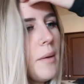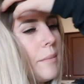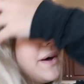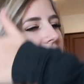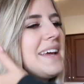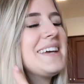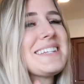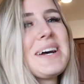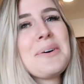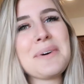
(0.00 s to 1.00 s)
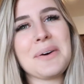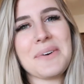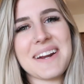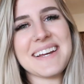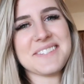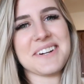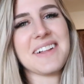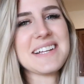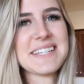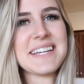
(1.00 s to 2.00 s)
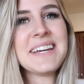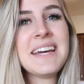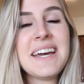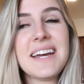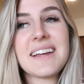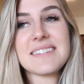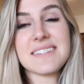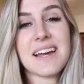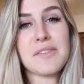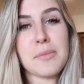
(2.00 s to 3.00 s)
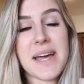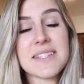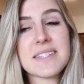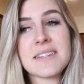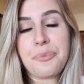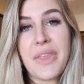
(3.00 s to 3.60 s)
But so I'm gonna organize our closet because it's kind of a mess.